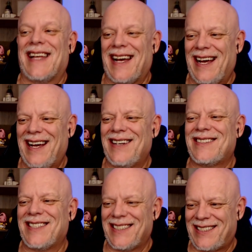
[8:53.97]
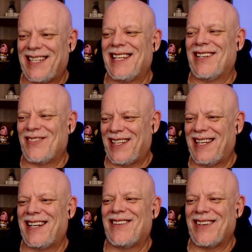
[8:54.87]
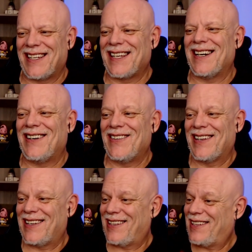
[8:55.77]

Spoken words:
Now she's seeing him. There we go.